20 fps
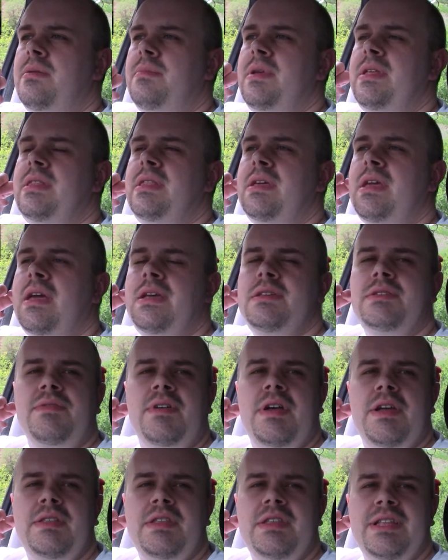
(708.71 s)
In the case of
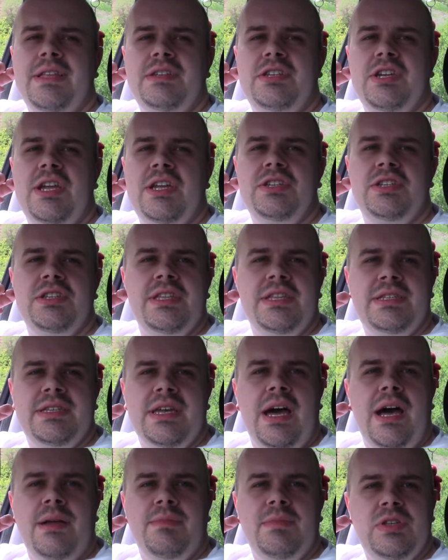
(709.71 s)
like changing the
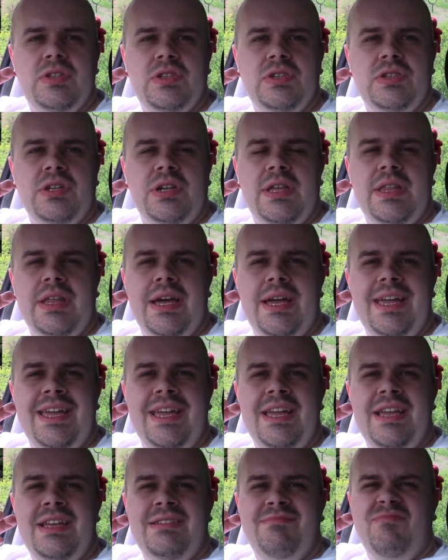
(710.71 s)
time and such like that,
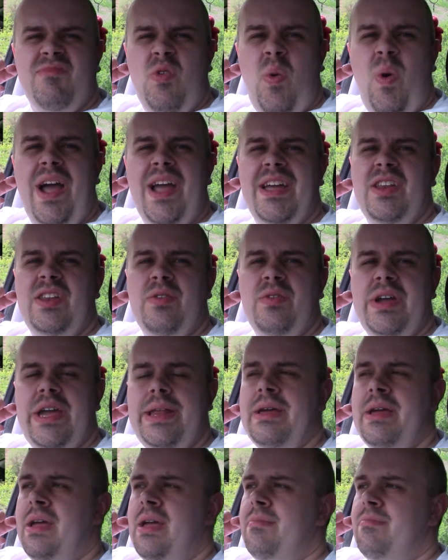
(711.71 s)
quite annoying.